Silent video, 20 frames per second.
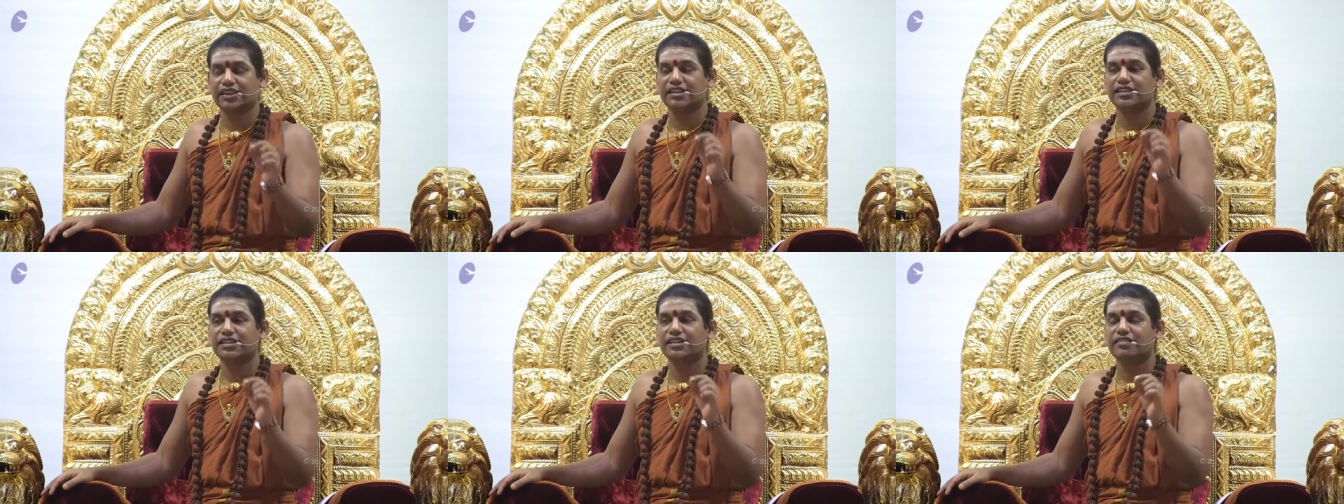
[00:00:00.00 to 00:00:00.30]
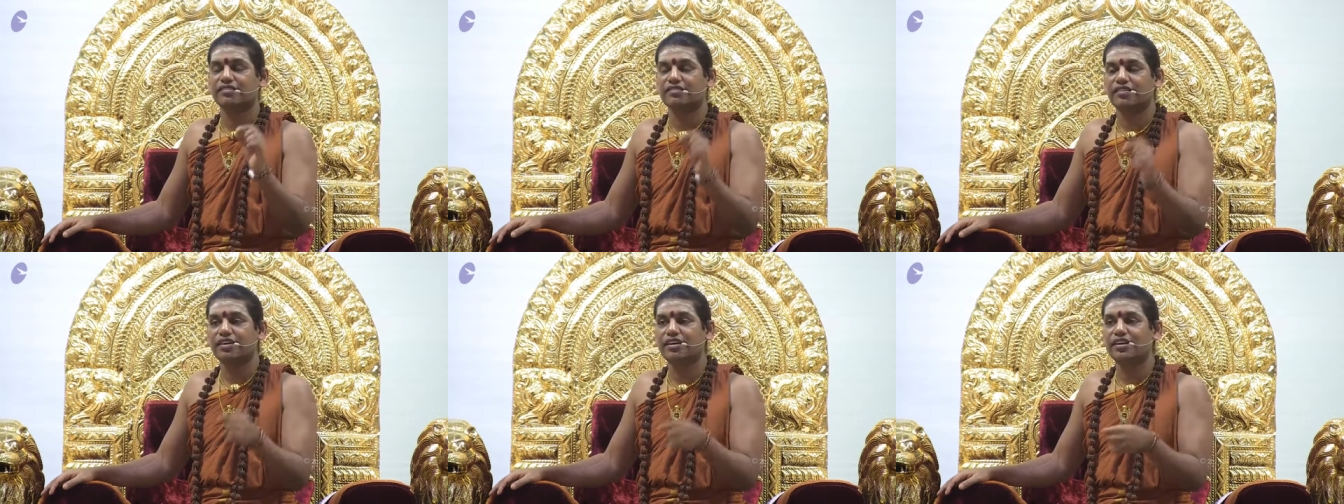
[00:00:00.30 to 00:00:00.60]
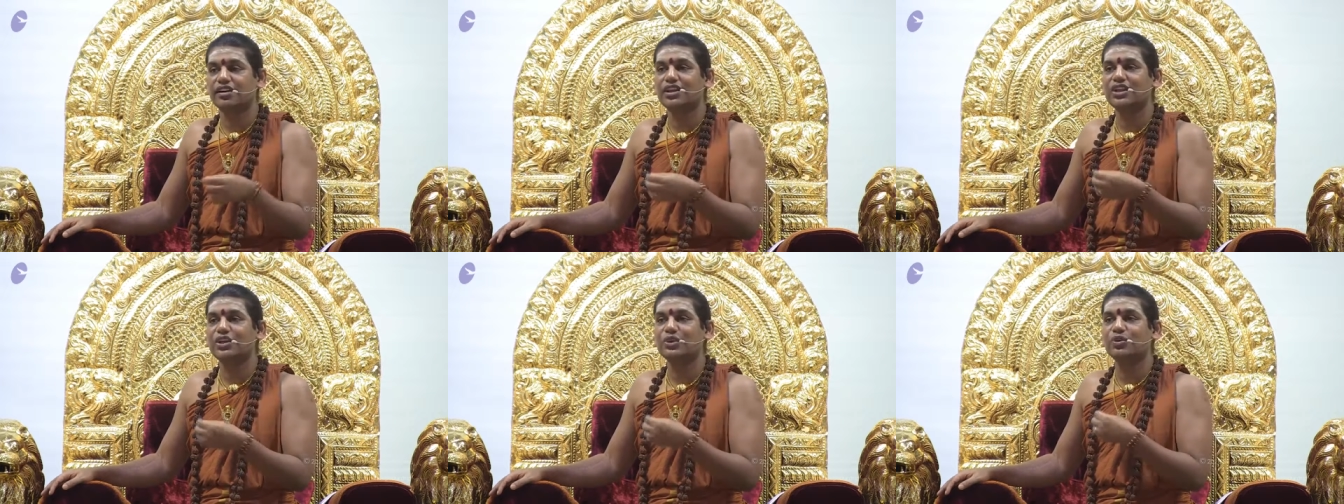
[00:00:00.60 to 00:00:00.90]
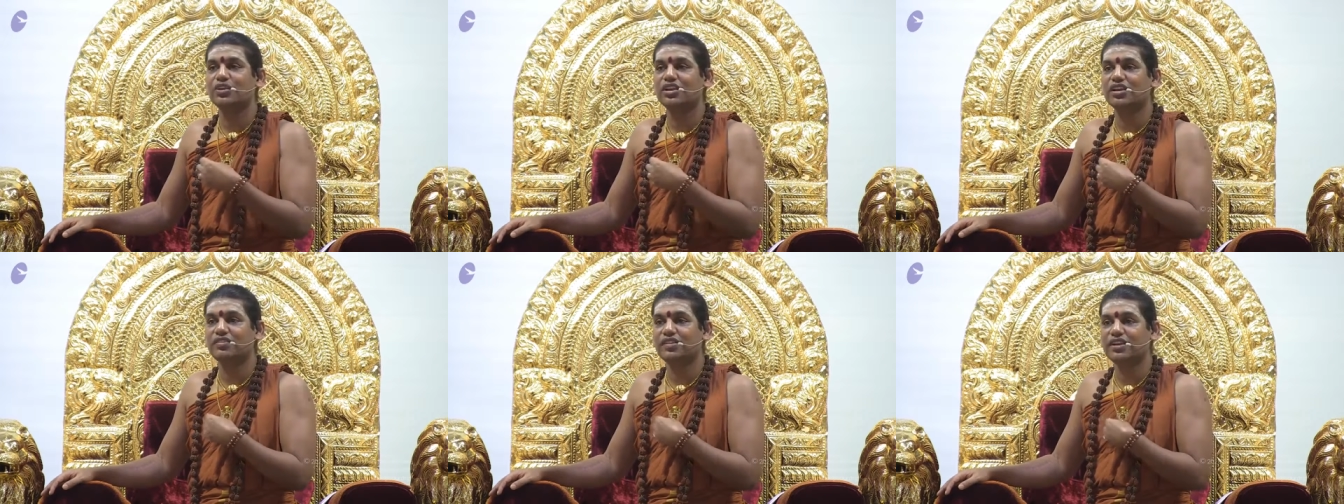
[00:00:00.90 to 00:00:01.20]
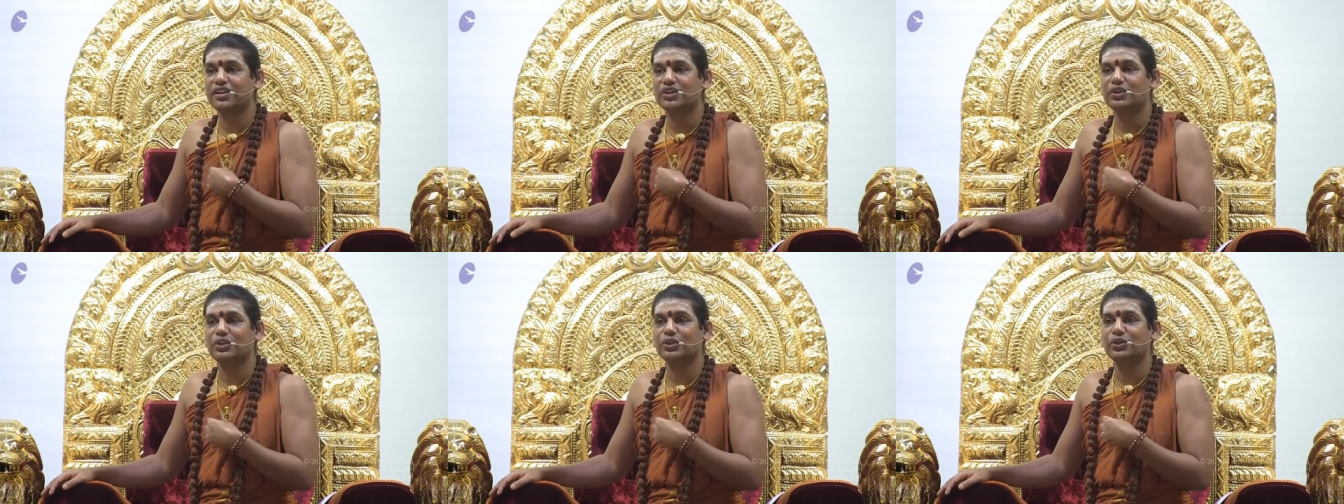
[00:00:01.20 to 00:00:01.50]
the word you give
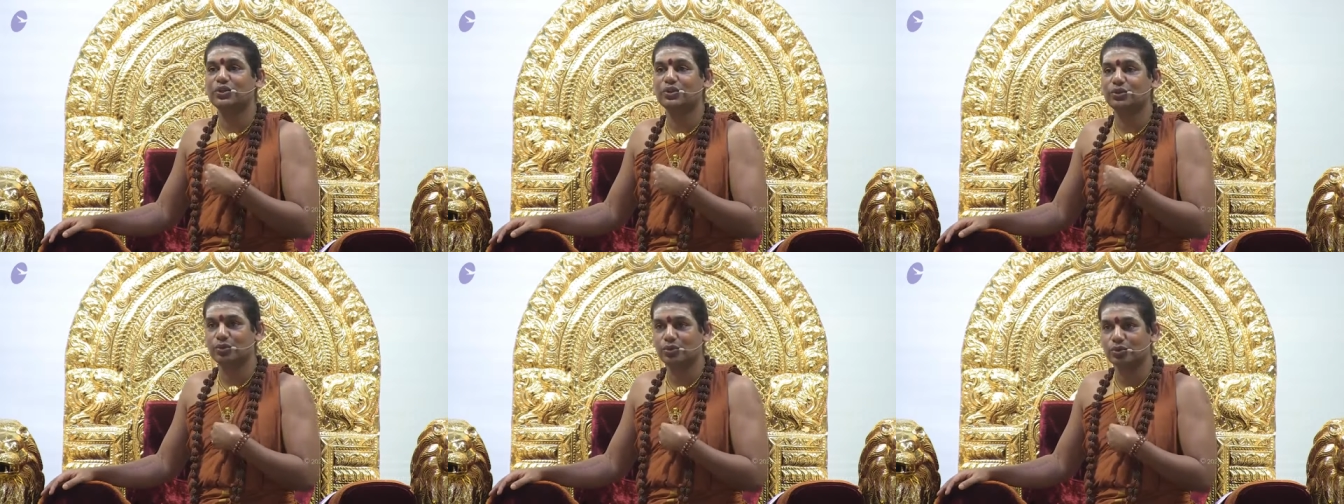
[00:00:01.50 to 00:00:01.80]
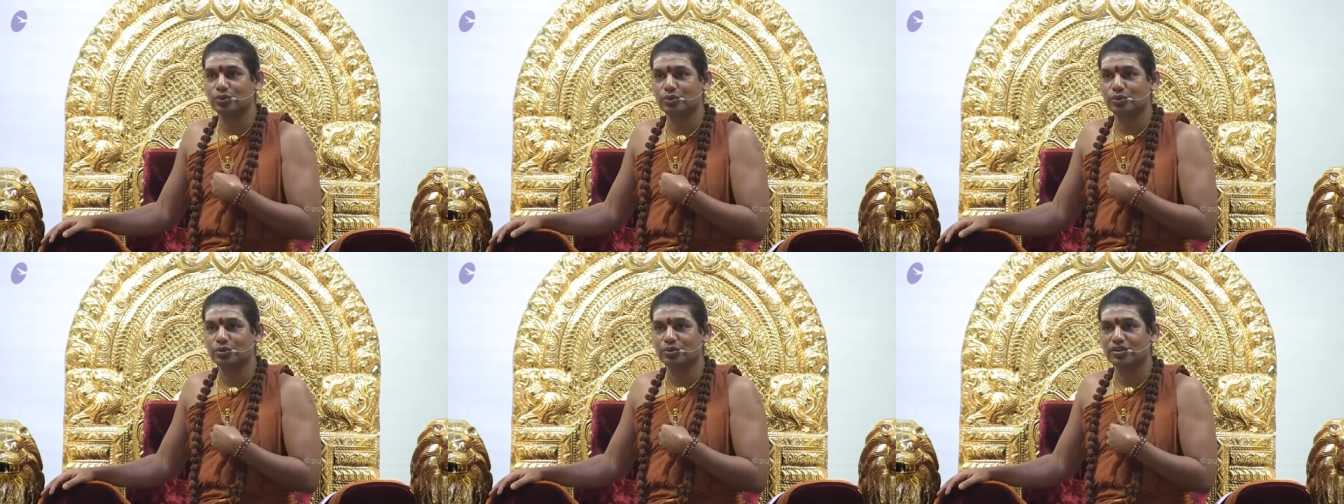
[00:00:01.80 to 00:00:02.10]
it to you